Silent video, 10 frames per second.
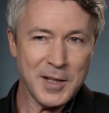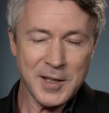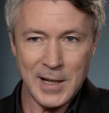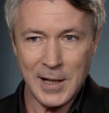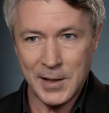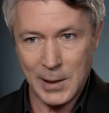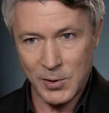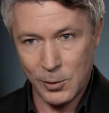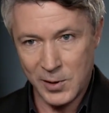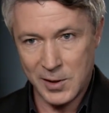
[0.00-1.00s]
what they say. I think he
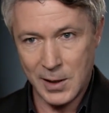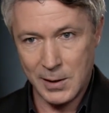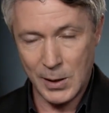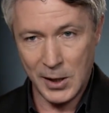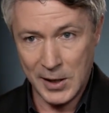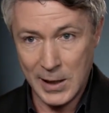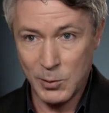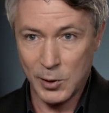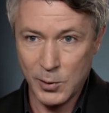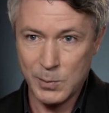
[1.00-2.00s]
was always
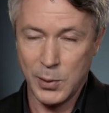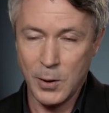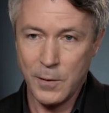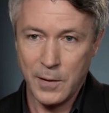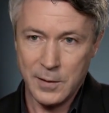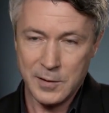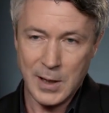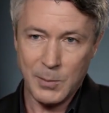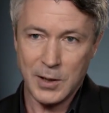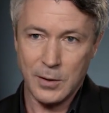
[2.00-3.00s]
both
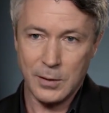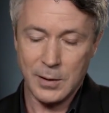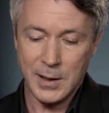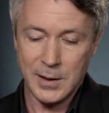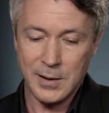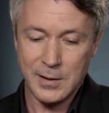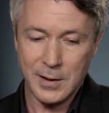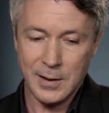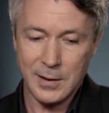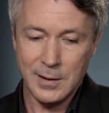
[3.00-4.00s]
skeptical and
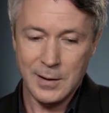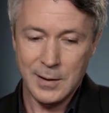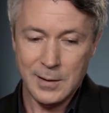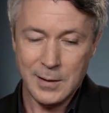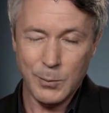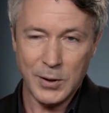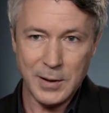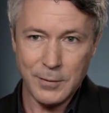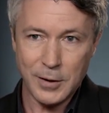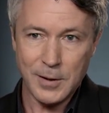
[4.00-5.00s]
a
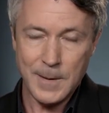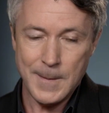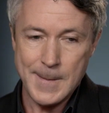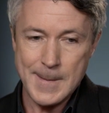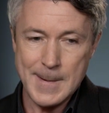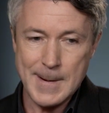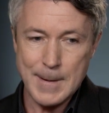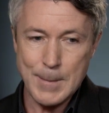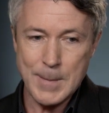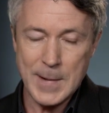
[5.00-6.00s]
believer,
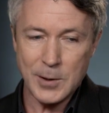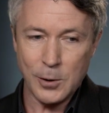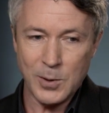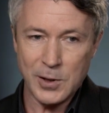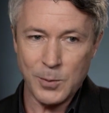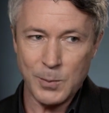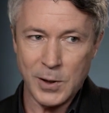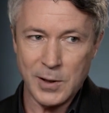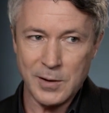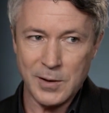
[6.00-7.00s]
and always
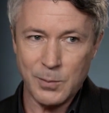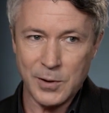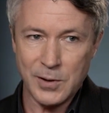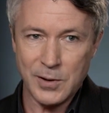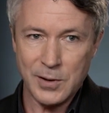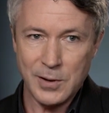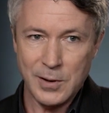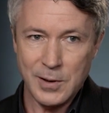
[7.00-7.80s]
open-minded. But,